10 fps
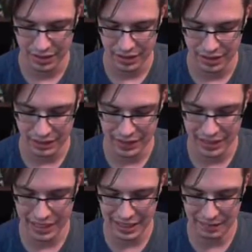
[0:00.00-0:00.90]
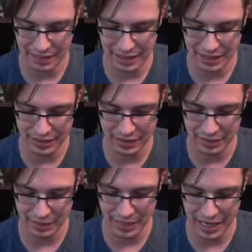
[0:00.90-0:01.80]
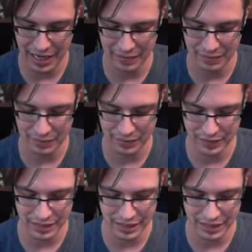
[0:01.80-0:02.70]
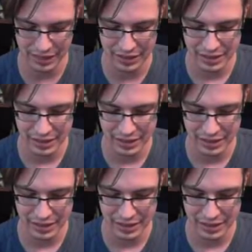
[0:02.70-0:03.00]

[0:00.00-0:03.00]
If I attack him there, so I'm gonna have to move it there.